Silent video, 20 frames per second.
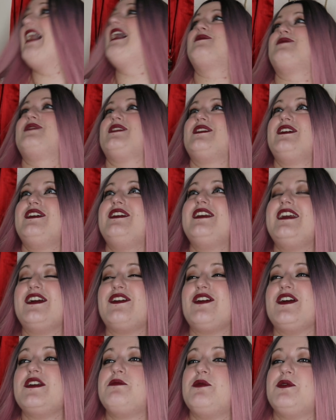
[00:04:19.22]
Absolutely
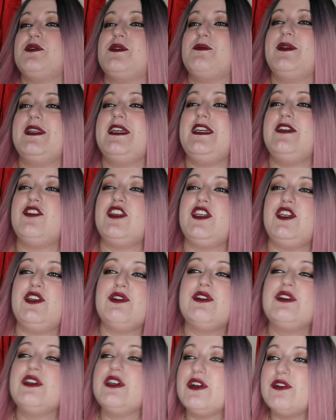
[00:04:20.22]
incredible to believe that you
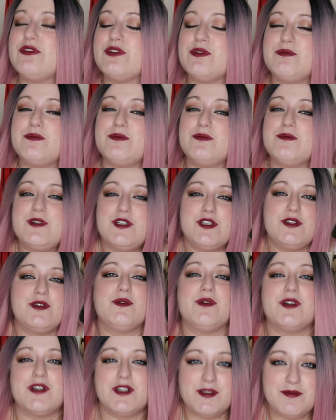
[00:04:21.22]
can go from doing
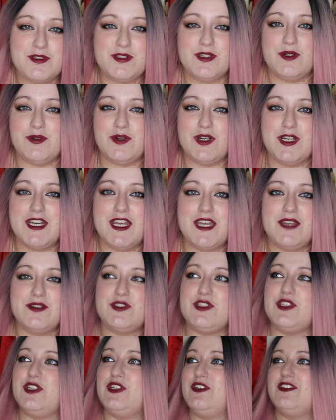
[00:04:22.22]
what I'm doing right now
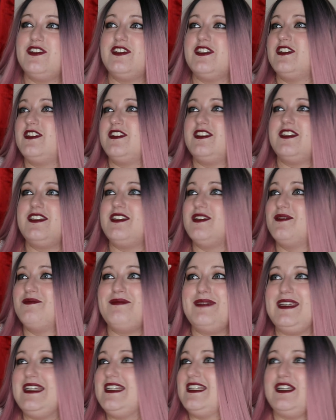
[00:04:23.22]
to to
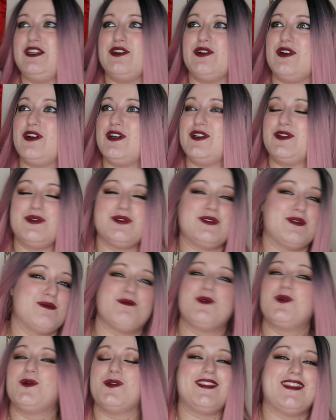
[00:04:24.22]
meeting your idols and
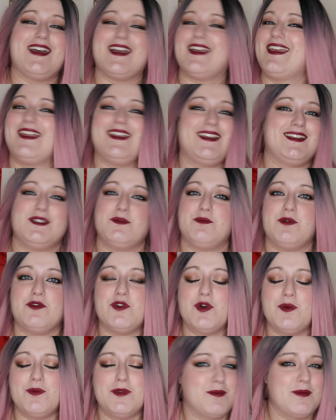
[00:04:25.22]
more than that getting to
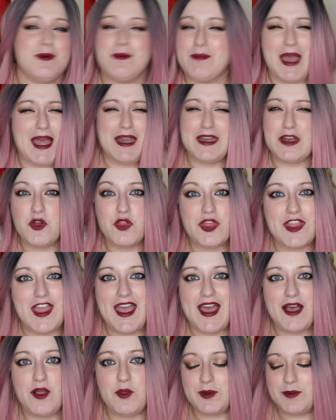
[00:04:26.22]
perform with them and on their
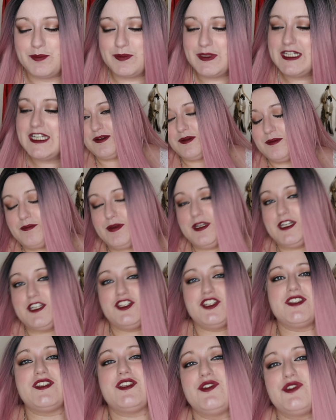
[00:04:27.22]
album. But it
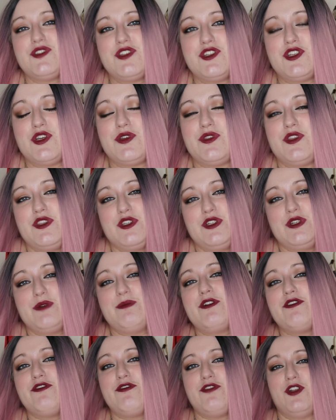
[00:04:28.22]
just goes to show that the
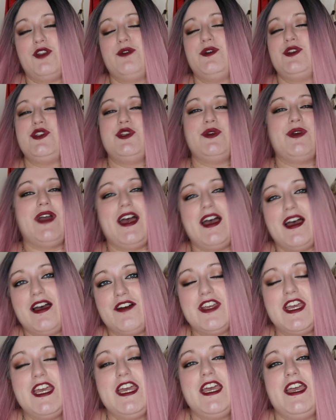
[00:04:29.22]
number of followers you
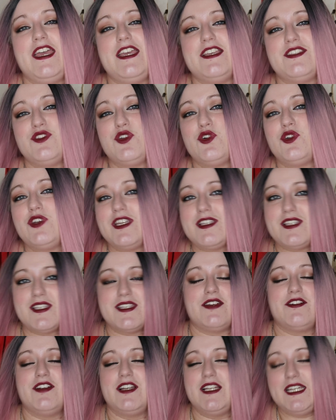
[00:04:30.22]
have is not
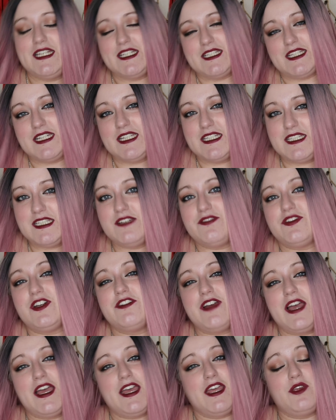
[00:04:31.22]
necessarily indicative
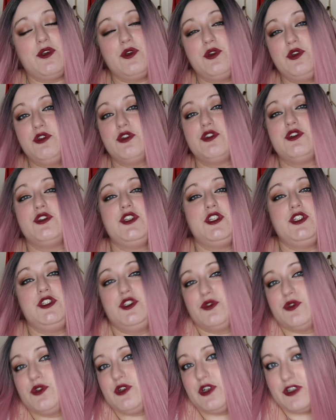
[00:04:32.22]
of how good
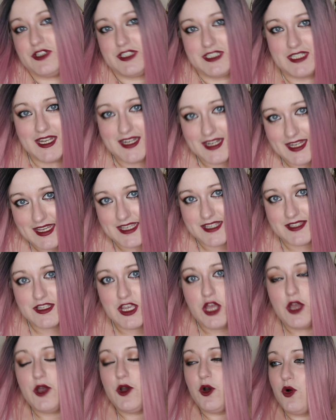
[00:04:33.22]
your content is
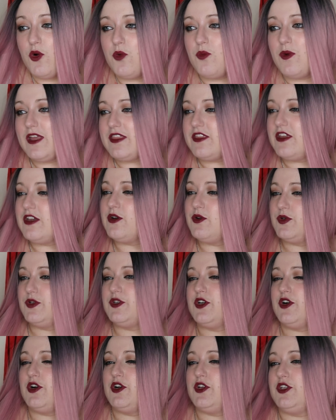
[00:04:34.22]
or whether or
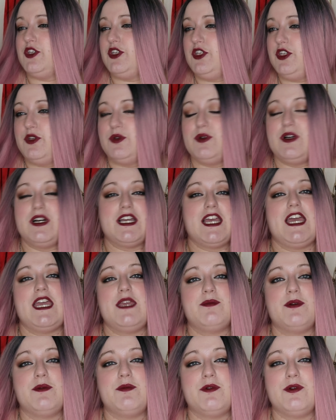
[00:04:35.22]
not you are
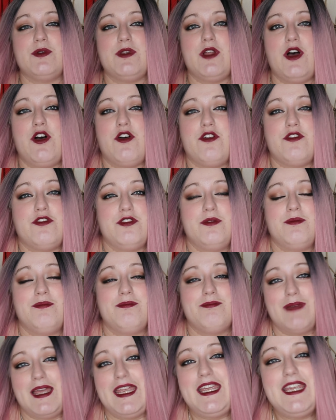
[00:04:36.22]
capable of
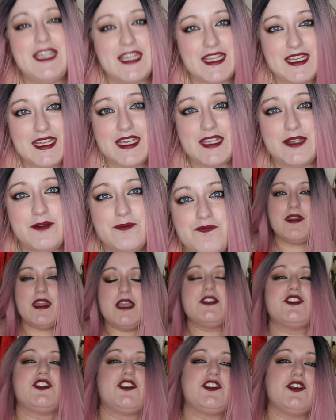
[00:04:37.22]
making it.
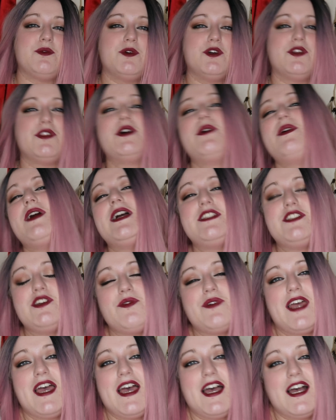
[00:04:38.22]
So although I
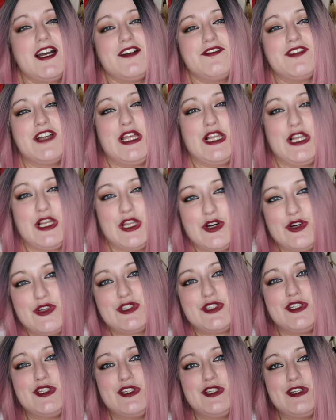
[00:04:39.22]
don't have a
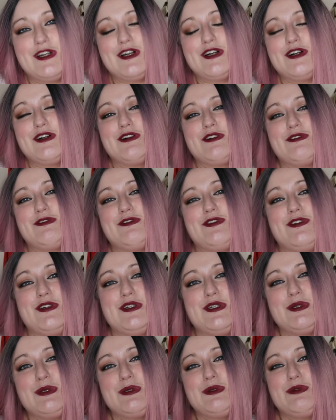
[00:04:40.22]
lot of
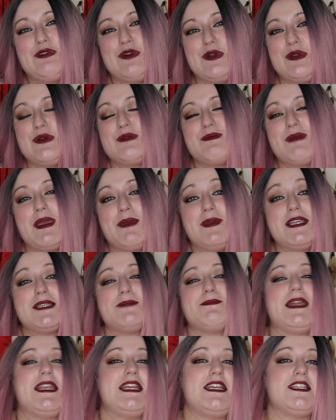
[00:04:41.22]
followers, maybe as
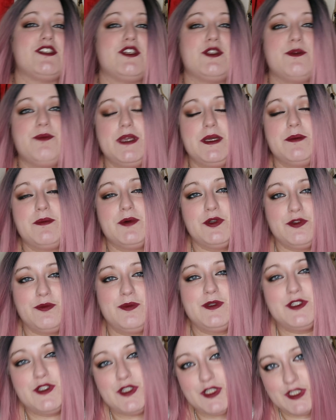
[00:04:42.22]
many as other people who've
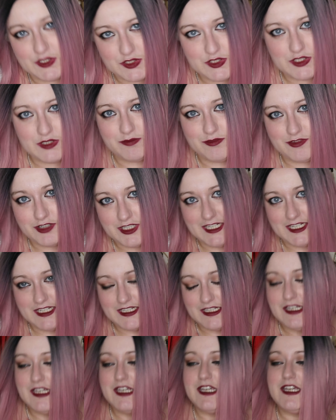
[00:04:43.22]
been doing YouTube for a year,
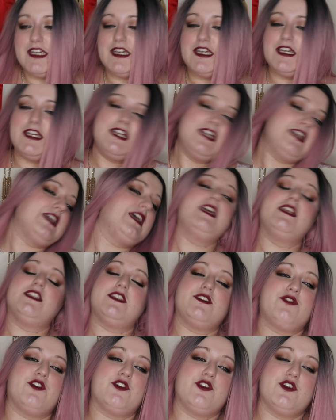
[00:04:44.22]

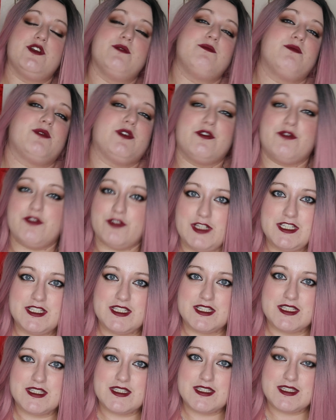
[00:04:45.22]
it's for a number of
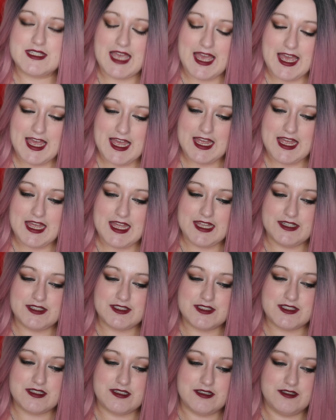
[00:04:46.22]
reasons
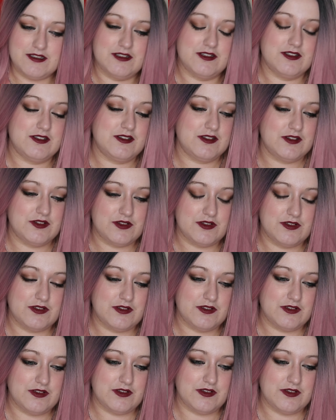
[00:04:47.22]
and
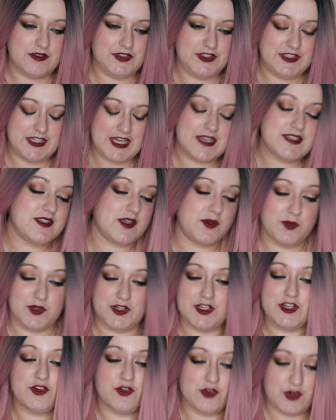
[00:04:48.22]
yes, I want
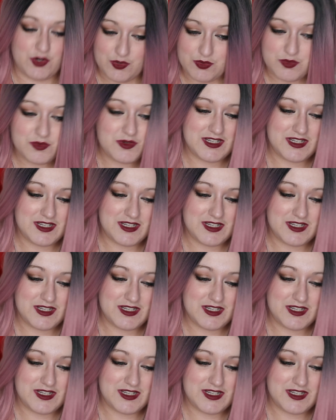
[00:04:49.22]
to grow